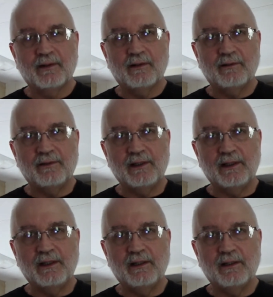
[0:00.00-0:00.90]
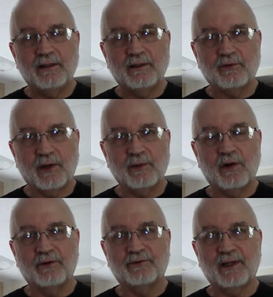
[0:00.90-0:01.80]
the gray
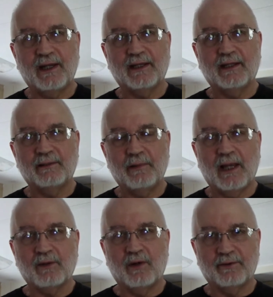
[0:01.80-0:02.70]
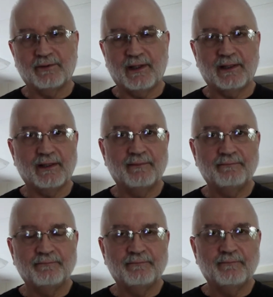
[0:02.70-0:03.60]
water tank and the black water tank.
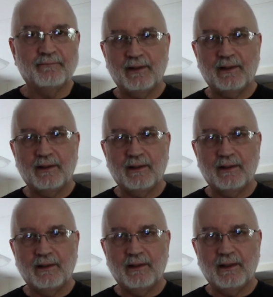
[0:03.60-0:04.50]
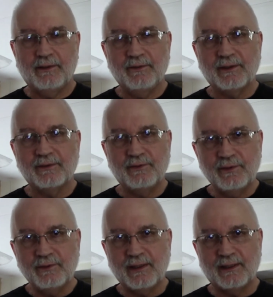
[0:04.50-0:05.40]
And you can
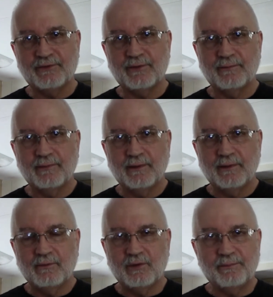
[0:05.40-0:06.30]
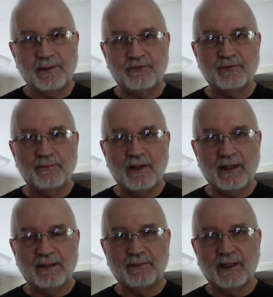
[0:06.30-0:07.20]
do this with peace of
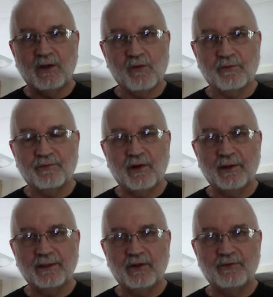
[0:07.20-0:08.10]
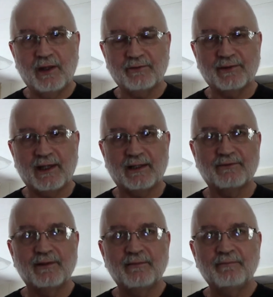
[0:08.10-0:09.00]
mind without overflowing those other
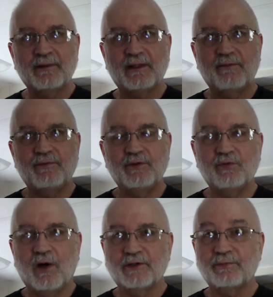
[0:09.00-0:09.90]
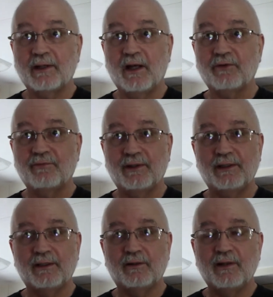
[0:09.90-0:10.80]
tanks if you watch my other
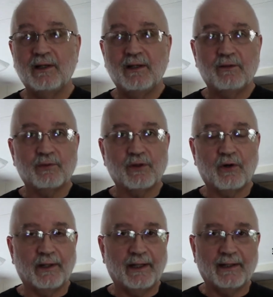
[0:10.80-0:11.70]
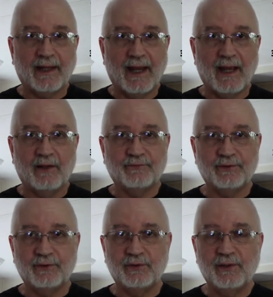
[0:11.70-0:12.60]
video regarding how
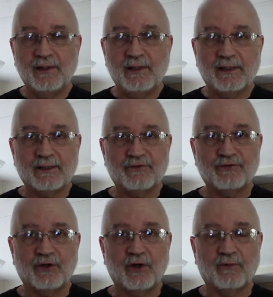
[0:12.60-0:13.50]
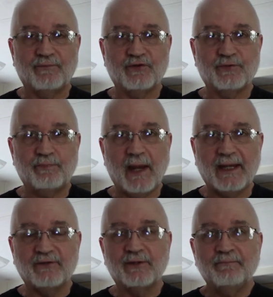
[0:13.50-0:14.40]
to conserve the
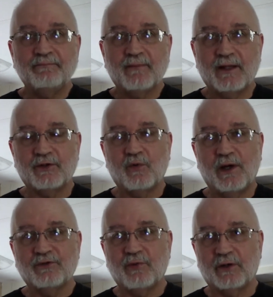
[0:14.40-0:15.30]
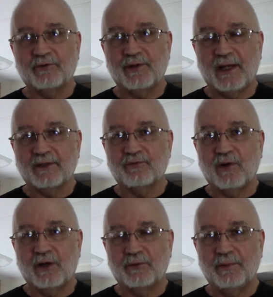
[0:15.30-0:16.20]
space in your wastewater tanks
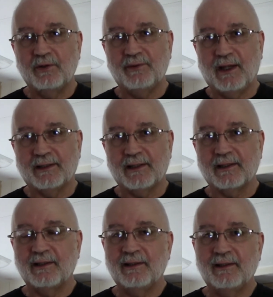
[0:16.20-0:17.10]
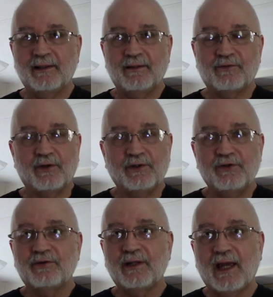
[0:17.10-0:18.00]
while you're boondocking. So you
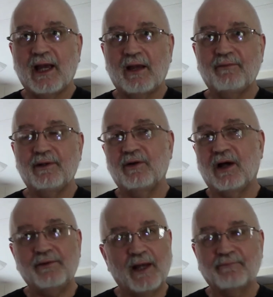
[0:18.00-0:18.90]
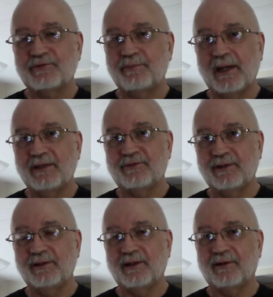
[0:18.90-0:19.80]
should have, enough space
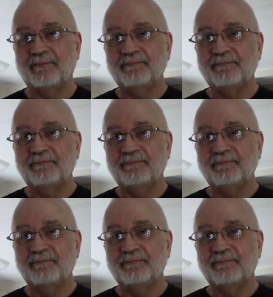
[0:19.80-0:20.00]
in there